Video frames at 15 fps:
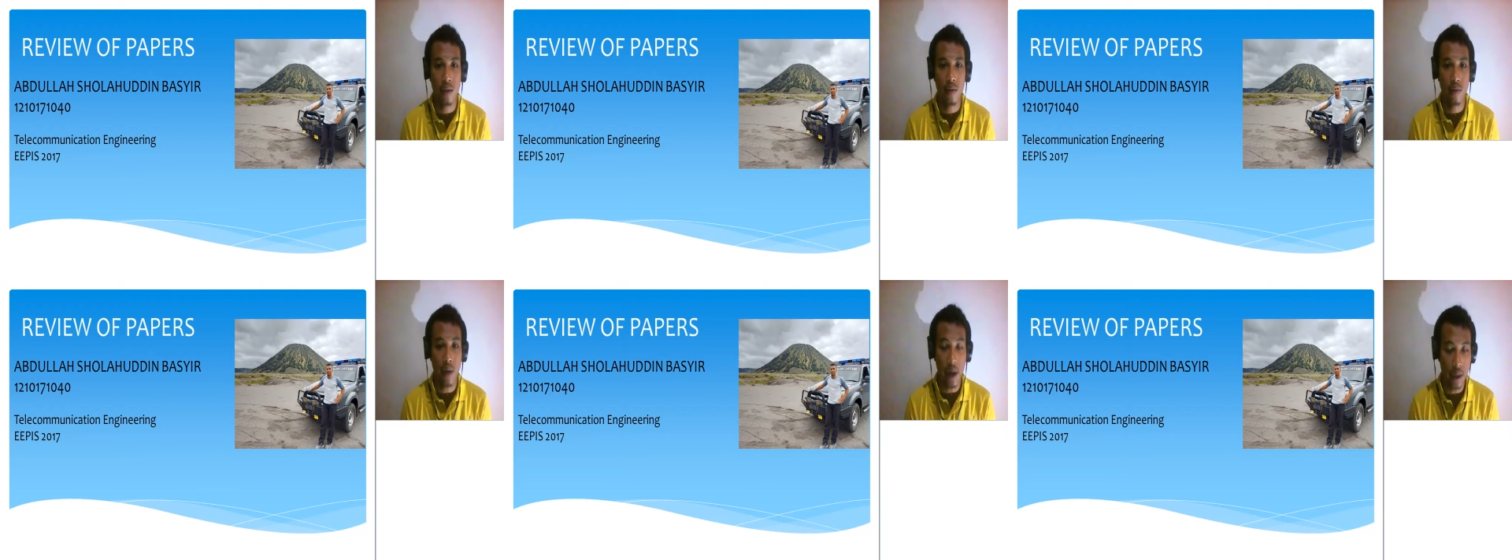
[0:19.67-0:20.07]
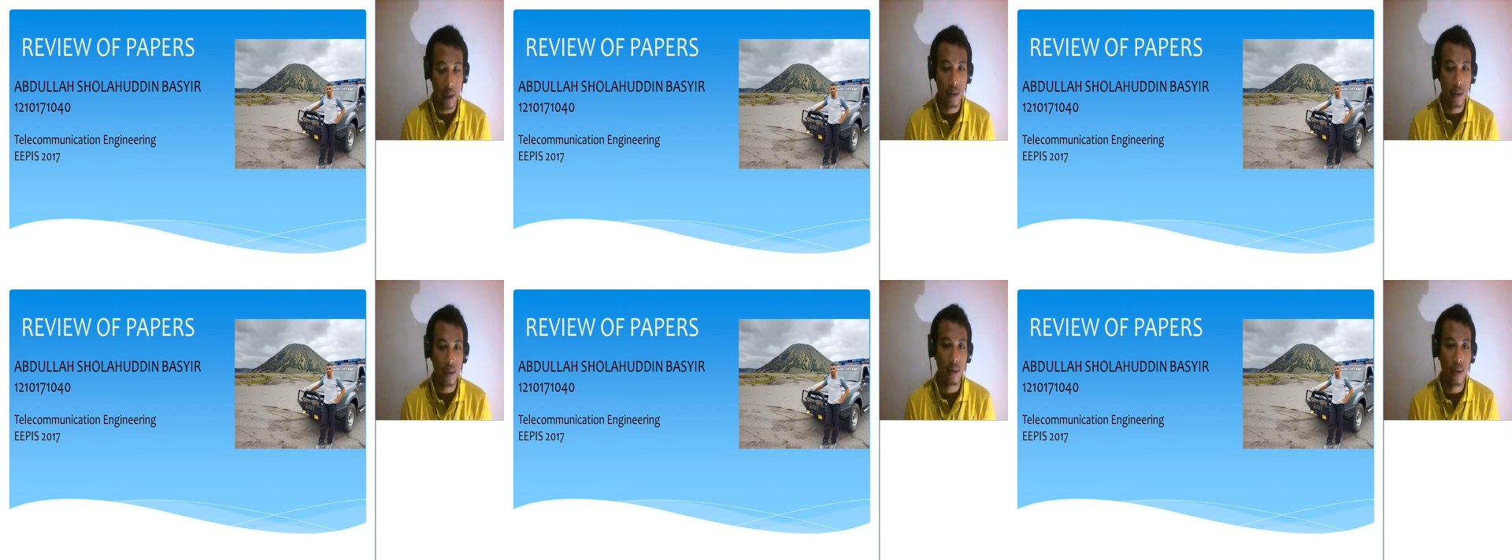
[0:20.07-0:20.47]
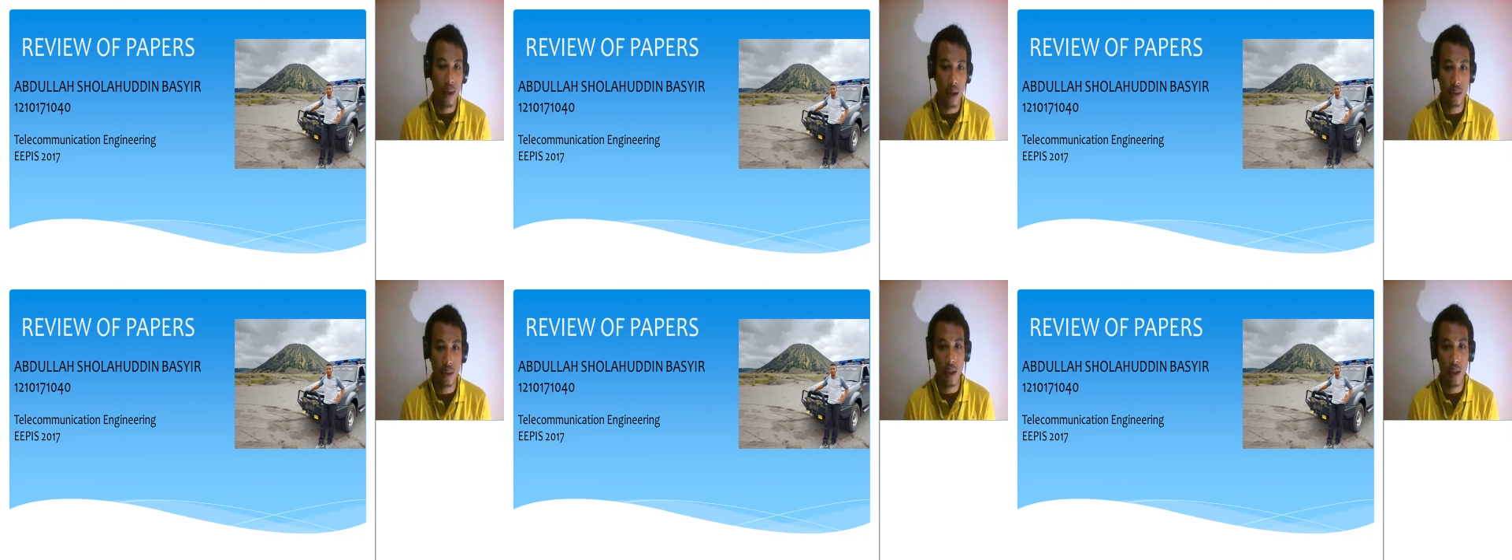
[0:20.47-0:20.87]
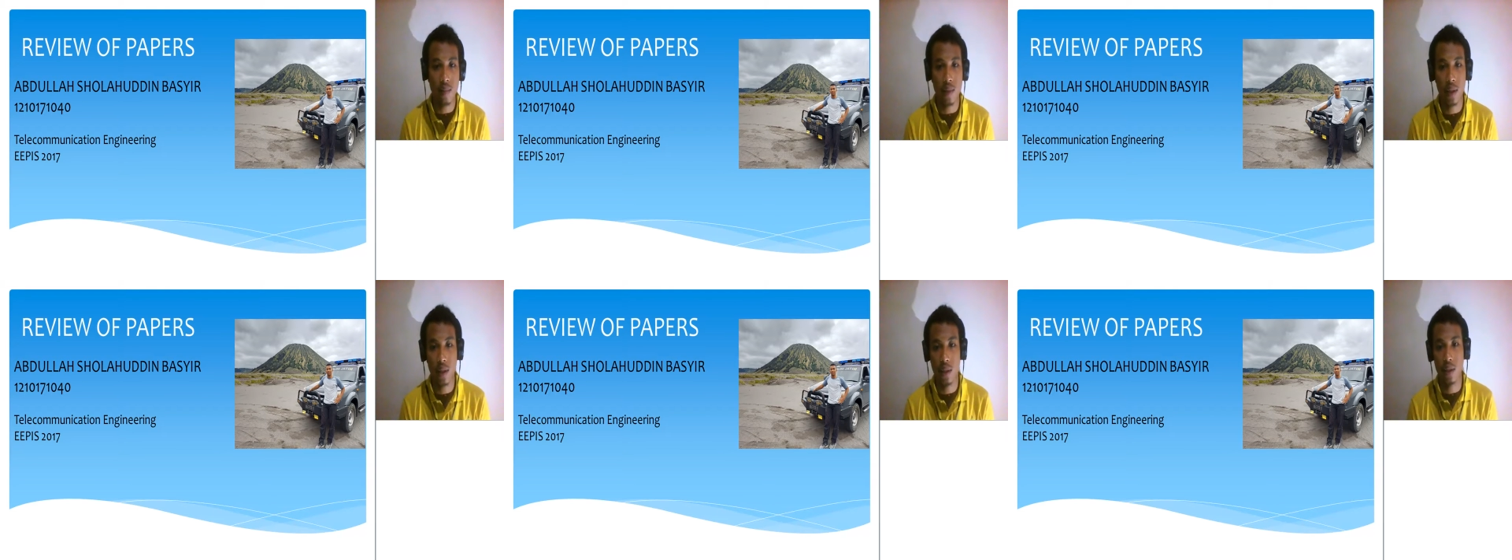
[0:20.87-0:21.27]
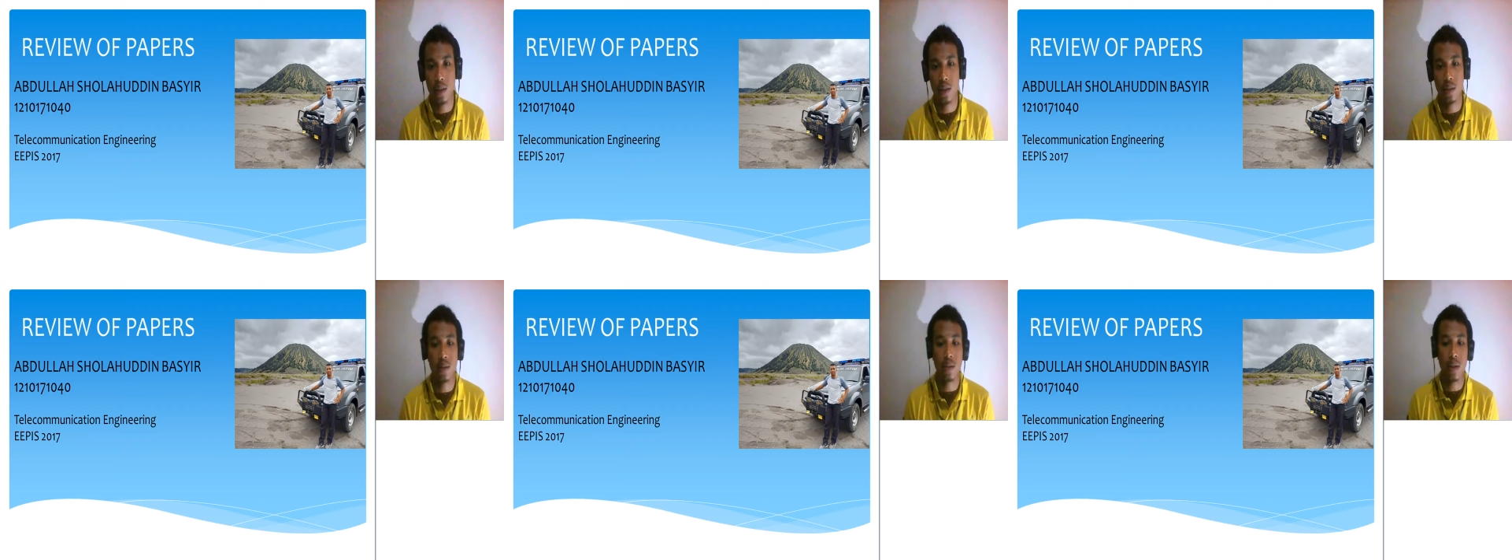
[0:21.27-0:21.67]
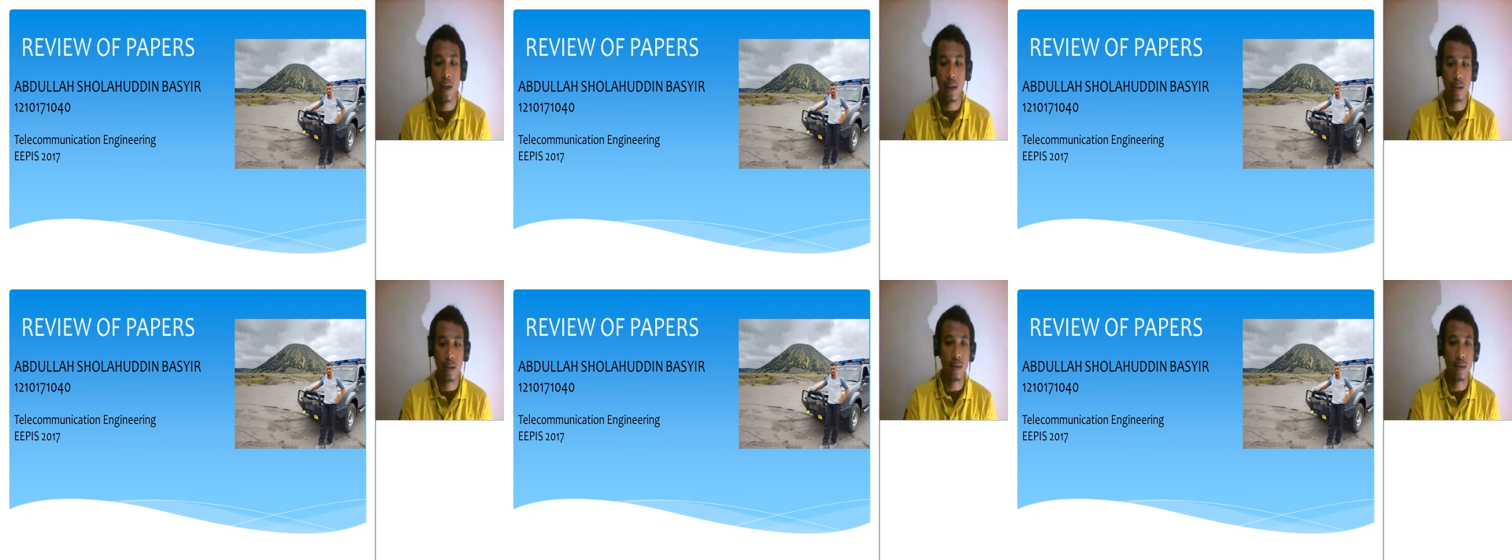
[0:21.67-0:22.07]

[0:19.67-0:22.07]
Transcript: find last time in internet.